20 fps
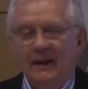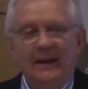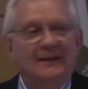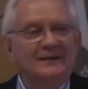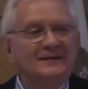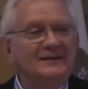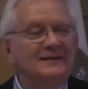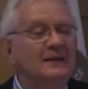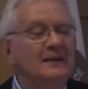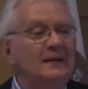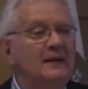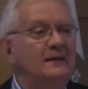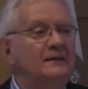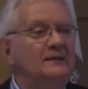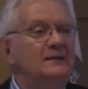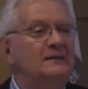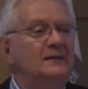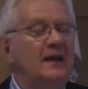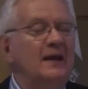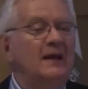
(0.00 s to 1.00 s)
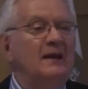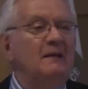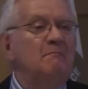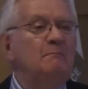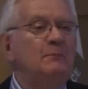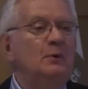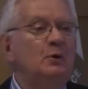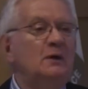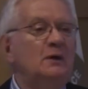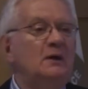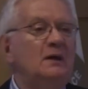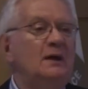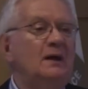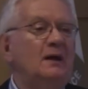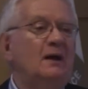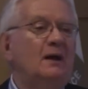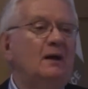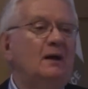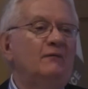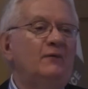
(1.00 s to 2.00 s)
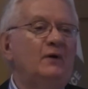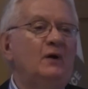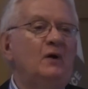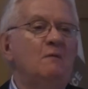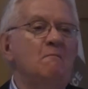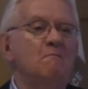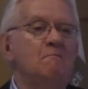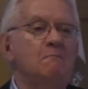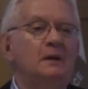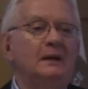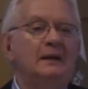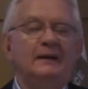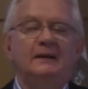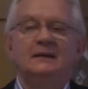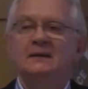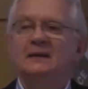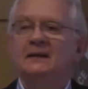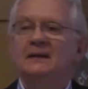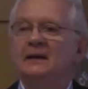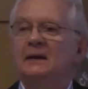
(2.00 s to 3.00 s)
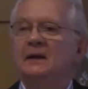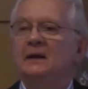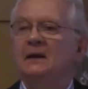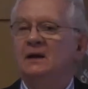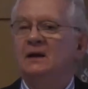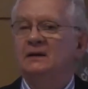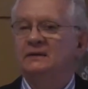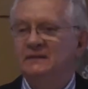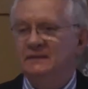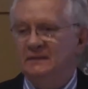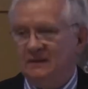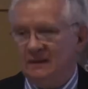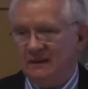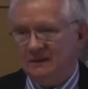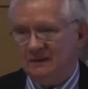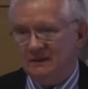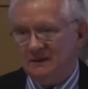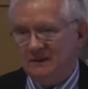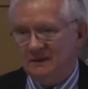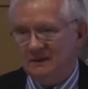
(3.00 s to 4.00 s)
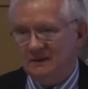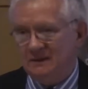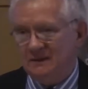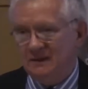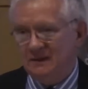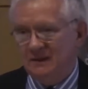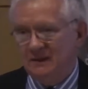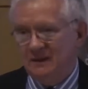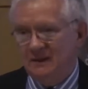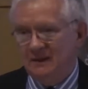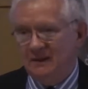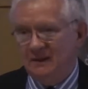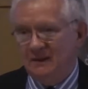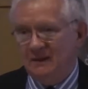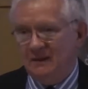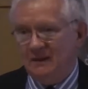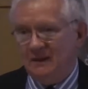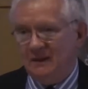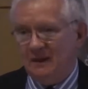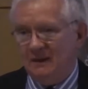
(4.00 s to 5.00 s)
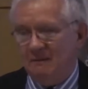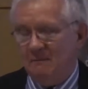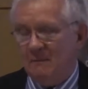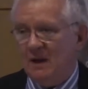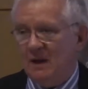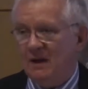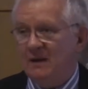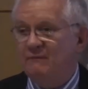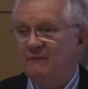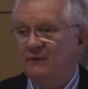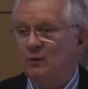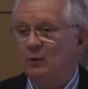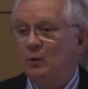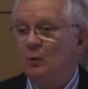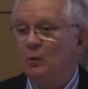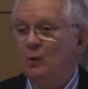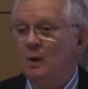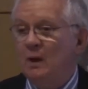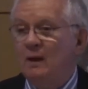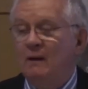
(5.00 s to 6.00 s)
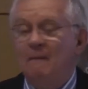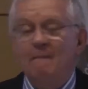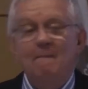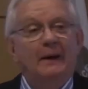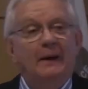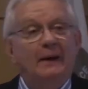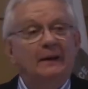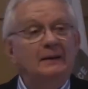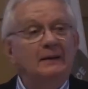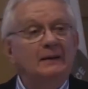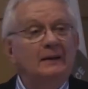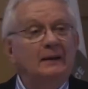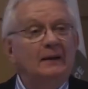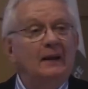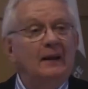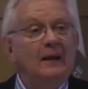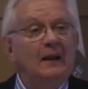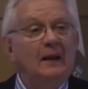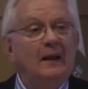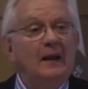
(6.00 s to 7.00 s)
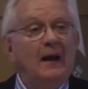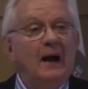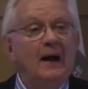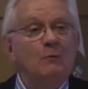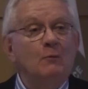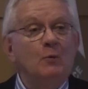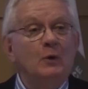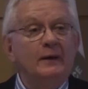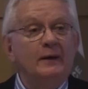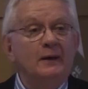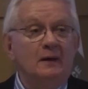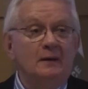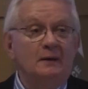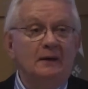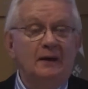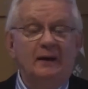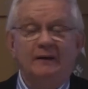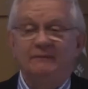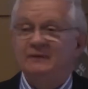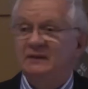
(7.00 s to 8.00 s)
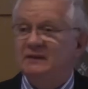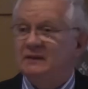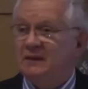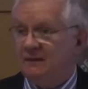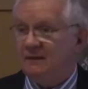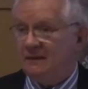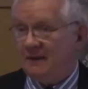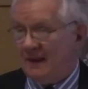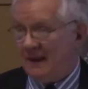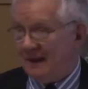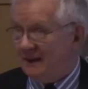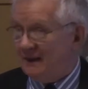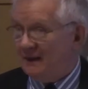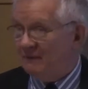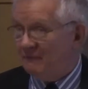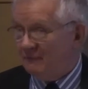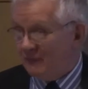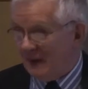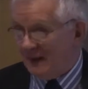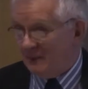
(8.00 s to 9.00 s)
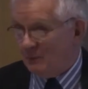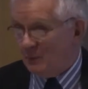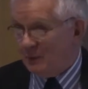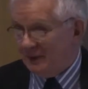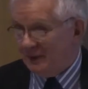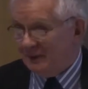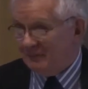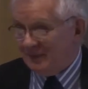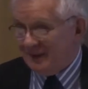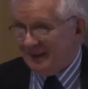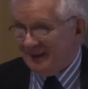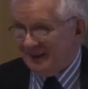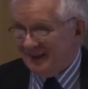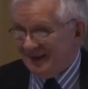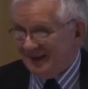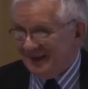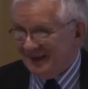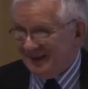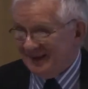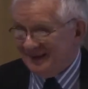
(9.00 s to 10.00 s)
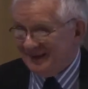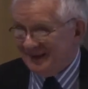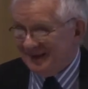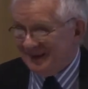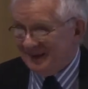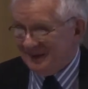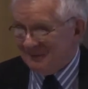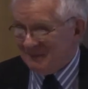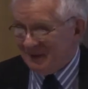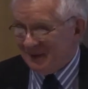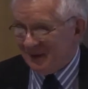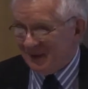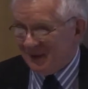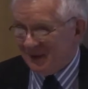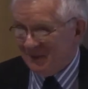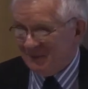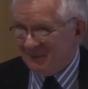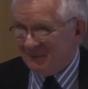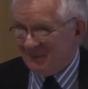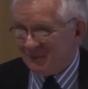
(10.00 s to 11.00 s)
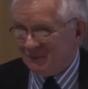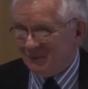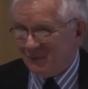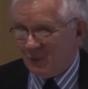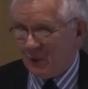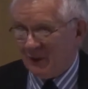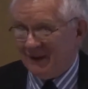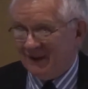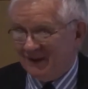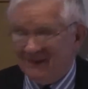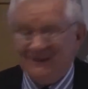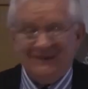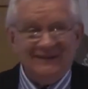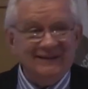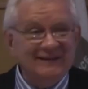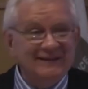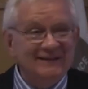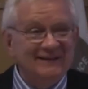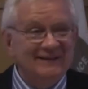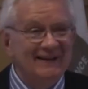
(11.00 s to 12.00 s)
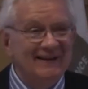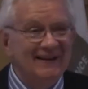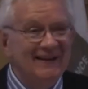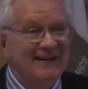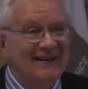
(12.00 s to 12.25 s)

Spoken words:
Yes, it's a book of complete nonsense, in my view, but I would not have said that if I were living in Libya for 4 years.